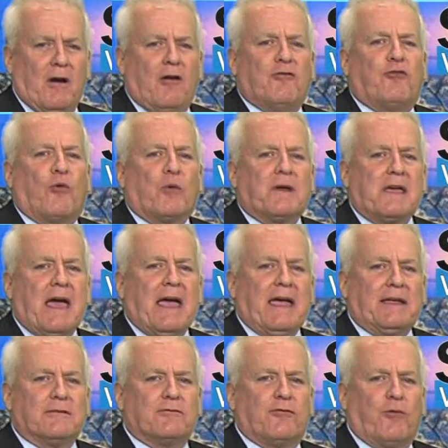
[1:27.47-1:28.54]

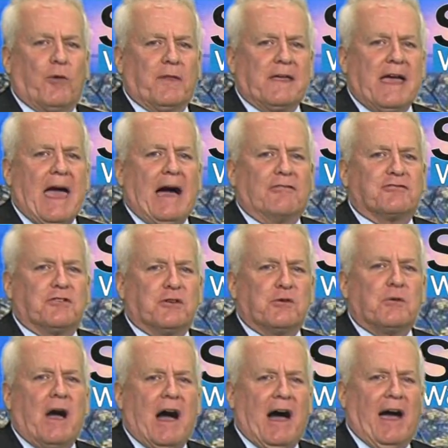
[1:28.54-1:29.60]
48 for the
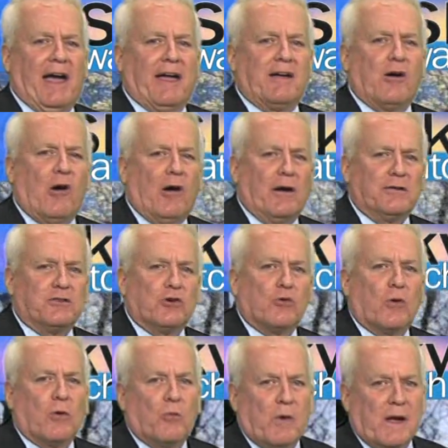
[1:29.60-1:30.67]
afternoon high on
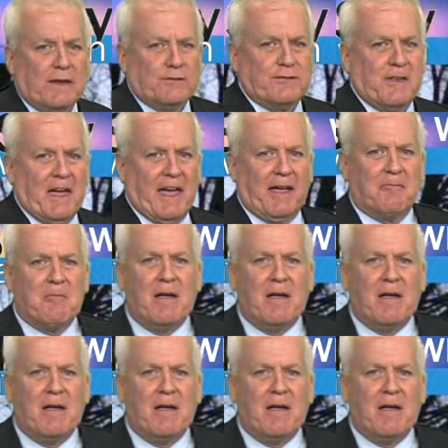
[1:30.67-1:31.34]
your Wednesday.